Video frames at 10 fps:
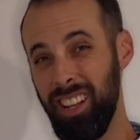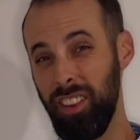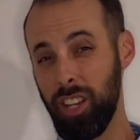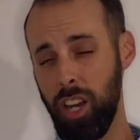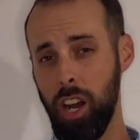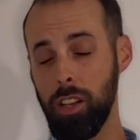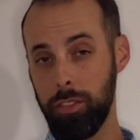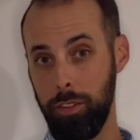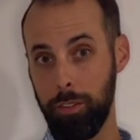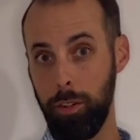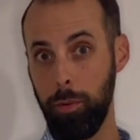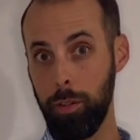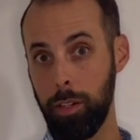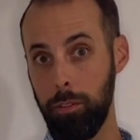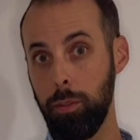The causes are what
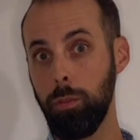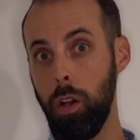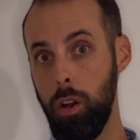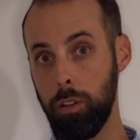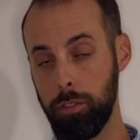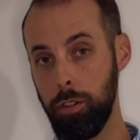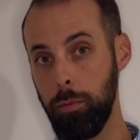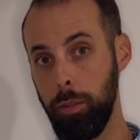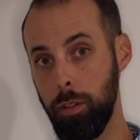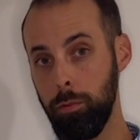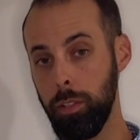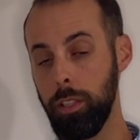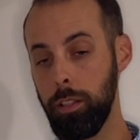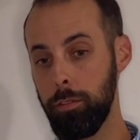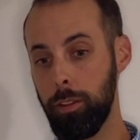will give you long-term
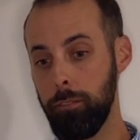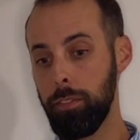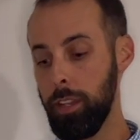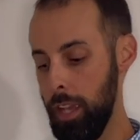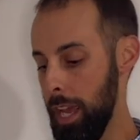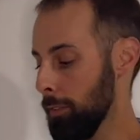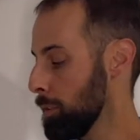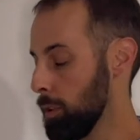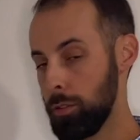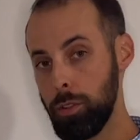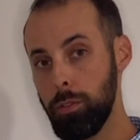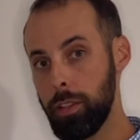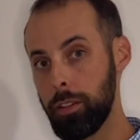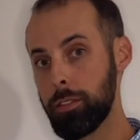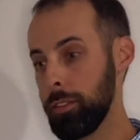relief. After you do
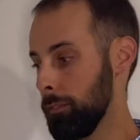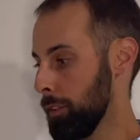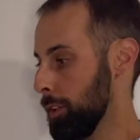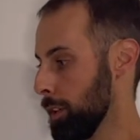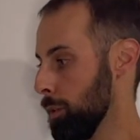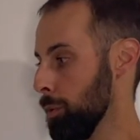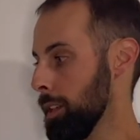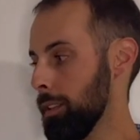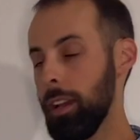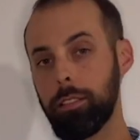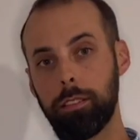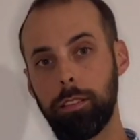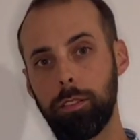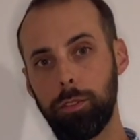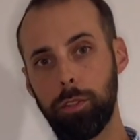this, you're going to retest,
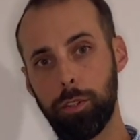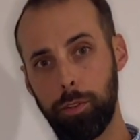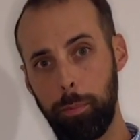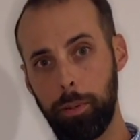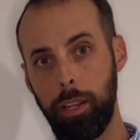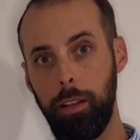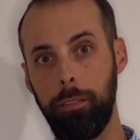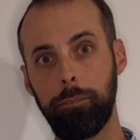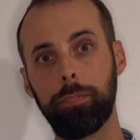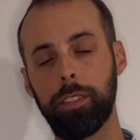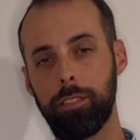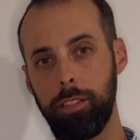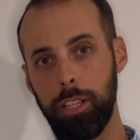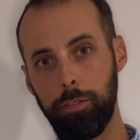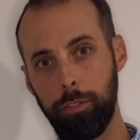do your grip again.
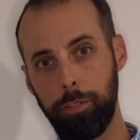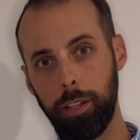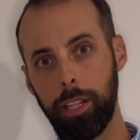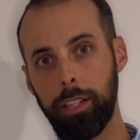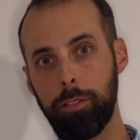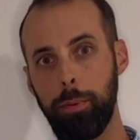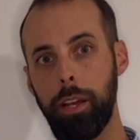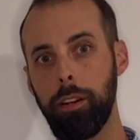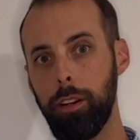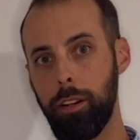See if you feel like it's better.